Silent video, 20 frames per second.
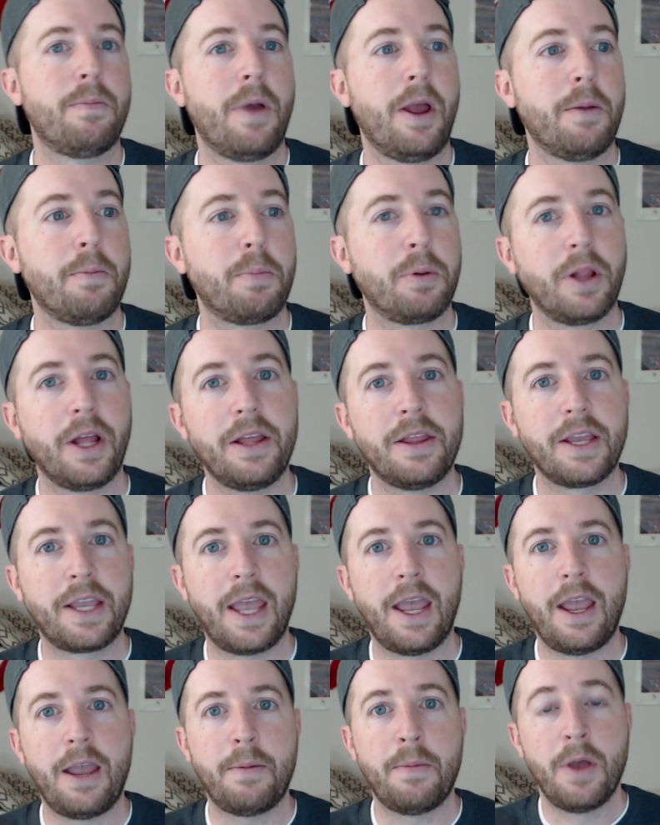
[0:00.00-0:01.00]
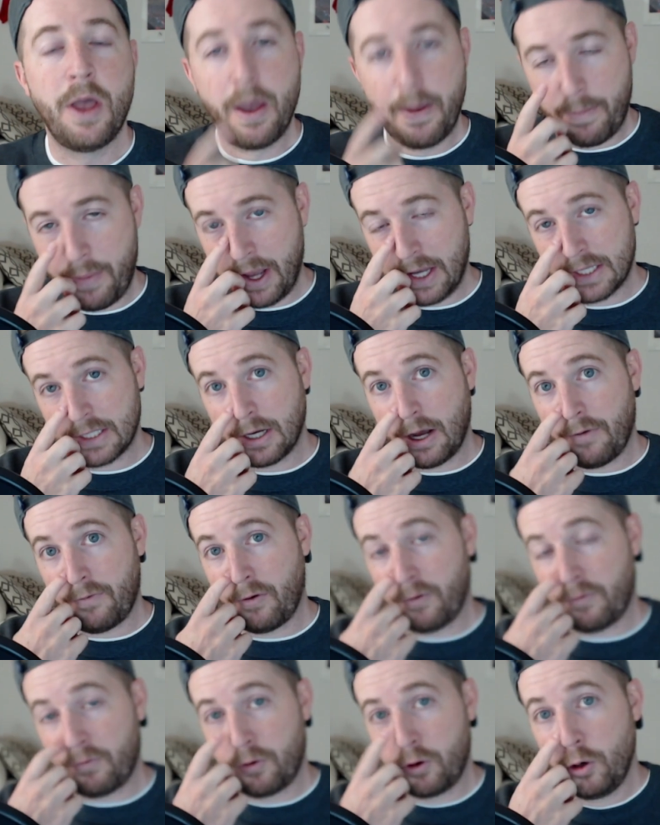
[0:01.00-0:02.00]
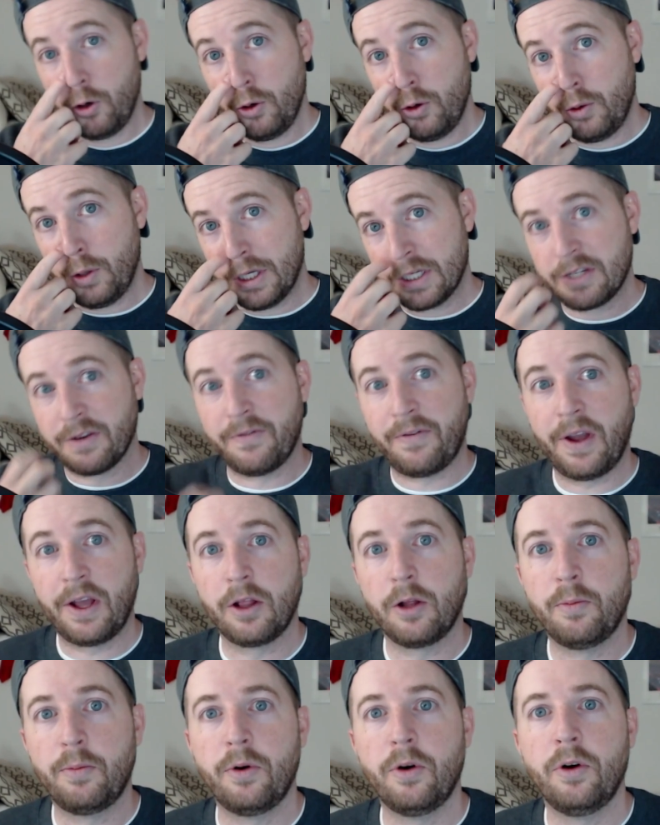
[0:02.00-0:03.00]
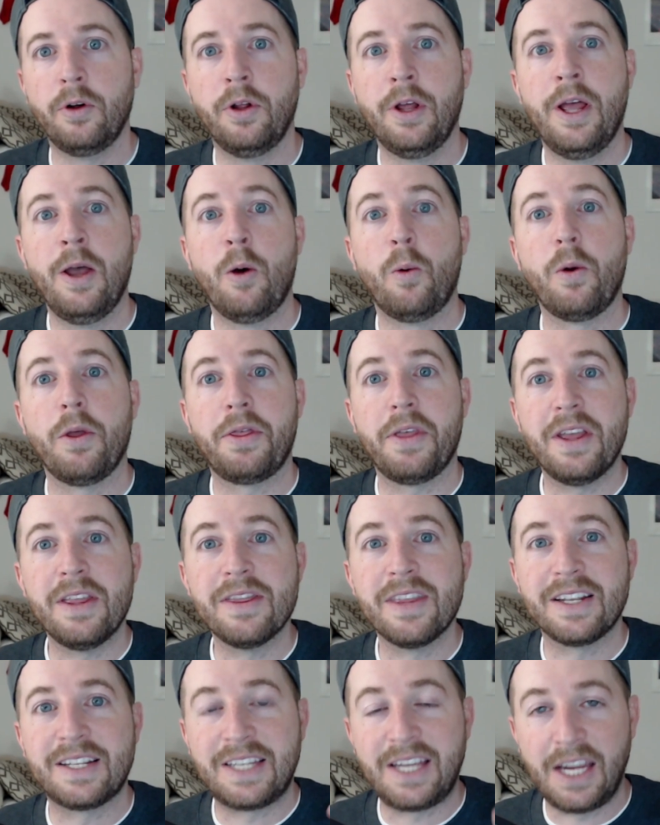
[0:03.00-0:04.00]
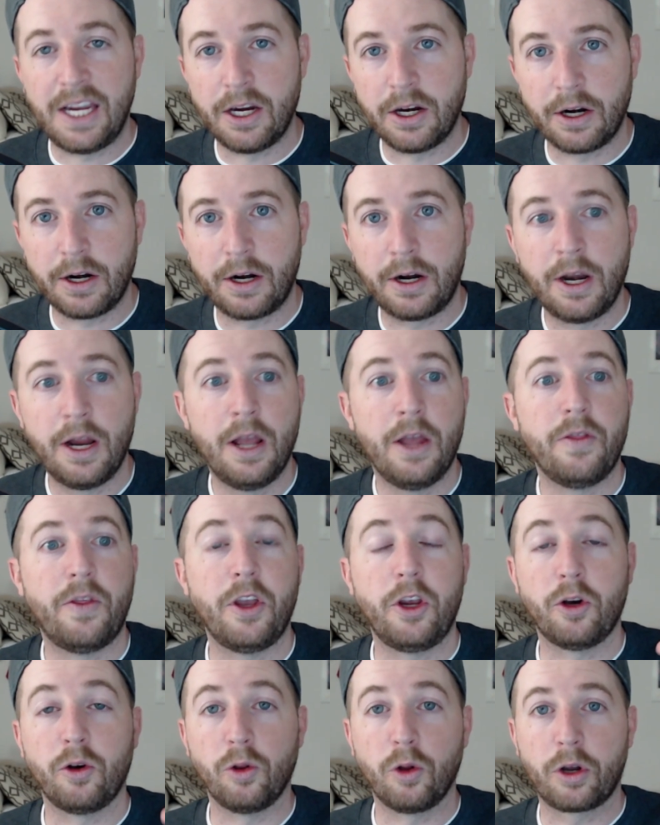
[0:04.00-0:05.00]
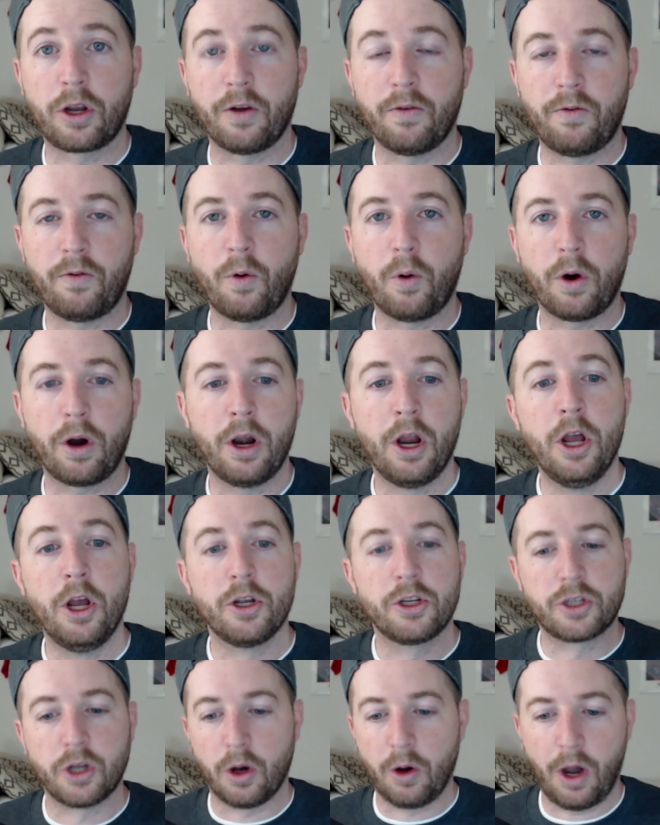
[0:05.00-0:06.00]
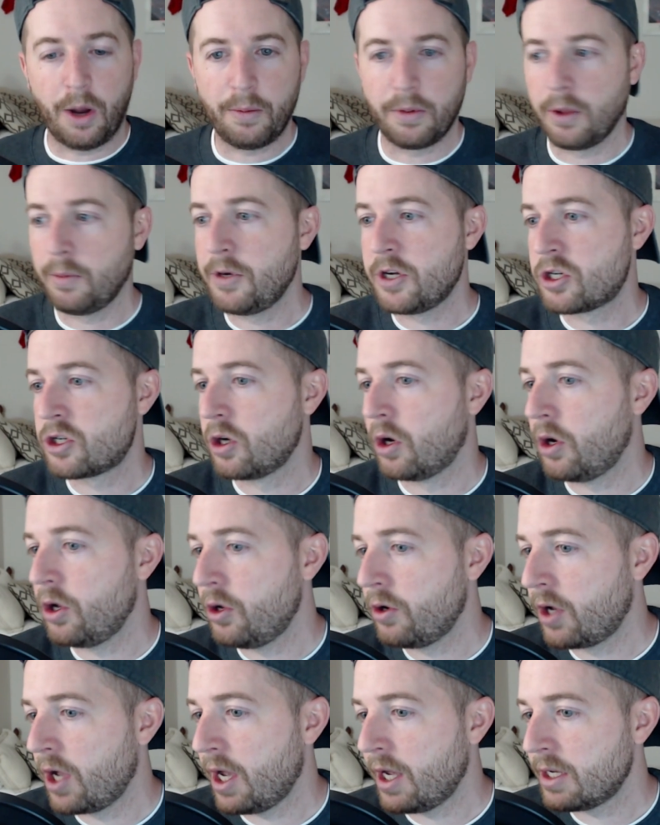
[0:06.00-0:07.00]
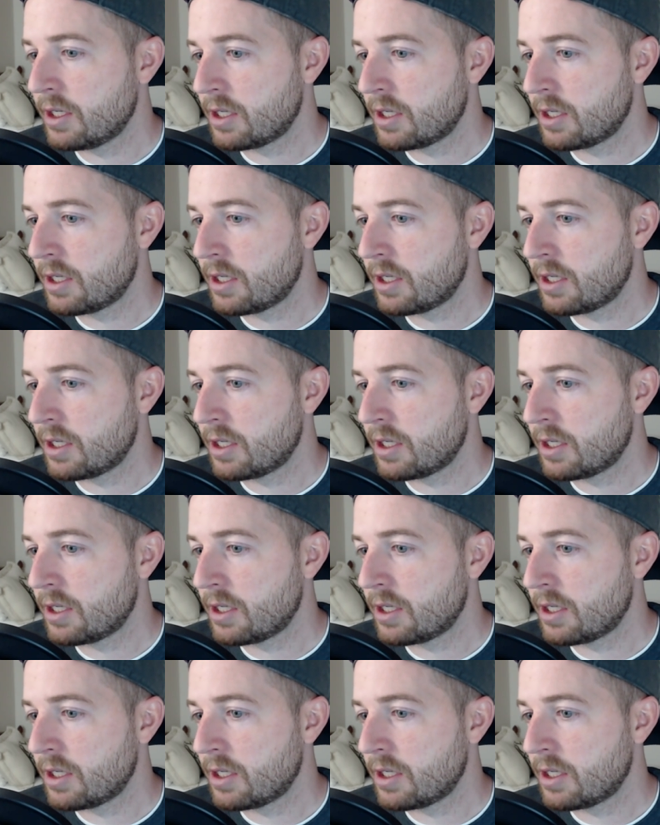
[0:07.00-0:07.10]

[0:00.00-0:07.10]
play the game based off of who is available within the tier that you're looking for. So let me show you guys.